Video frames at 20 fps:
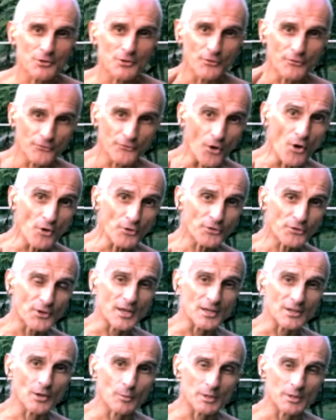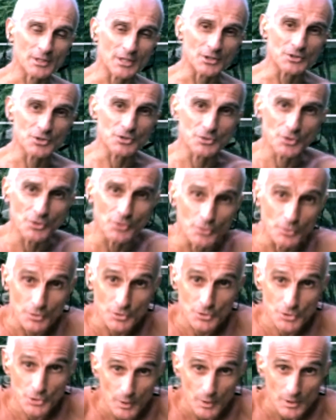the fourth thing that we need to do
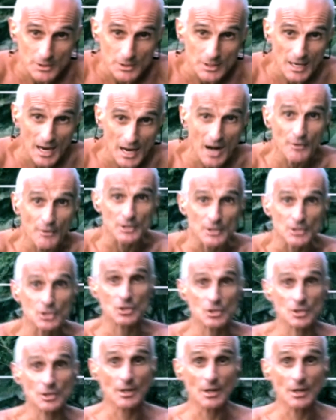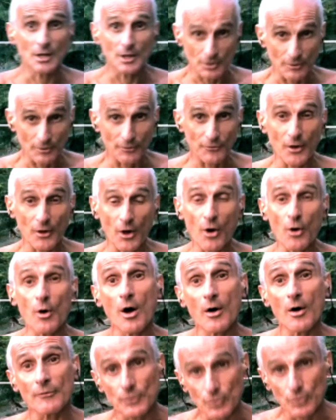to encourage the
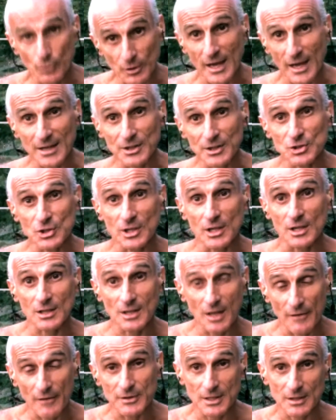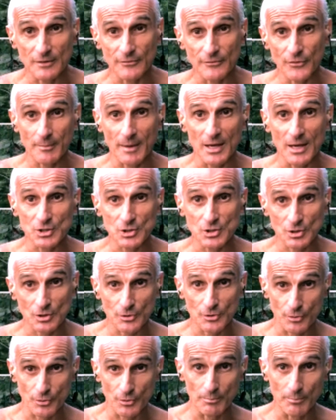flow of good energy and loving
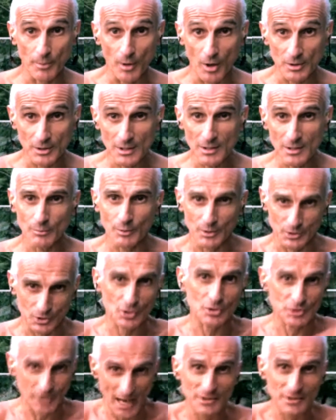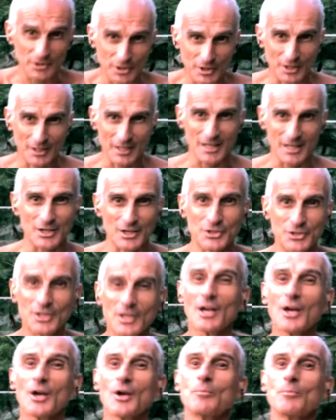information through the body, which technically
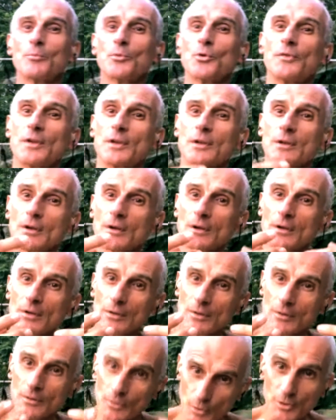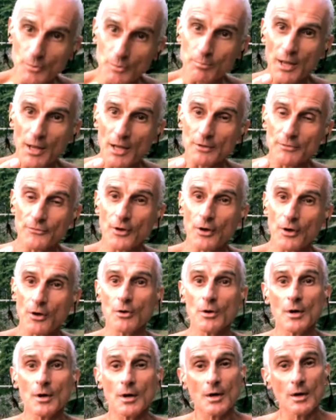is moving good blood
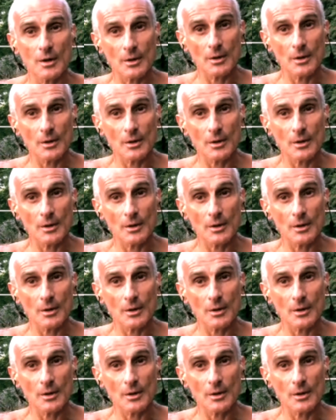flow,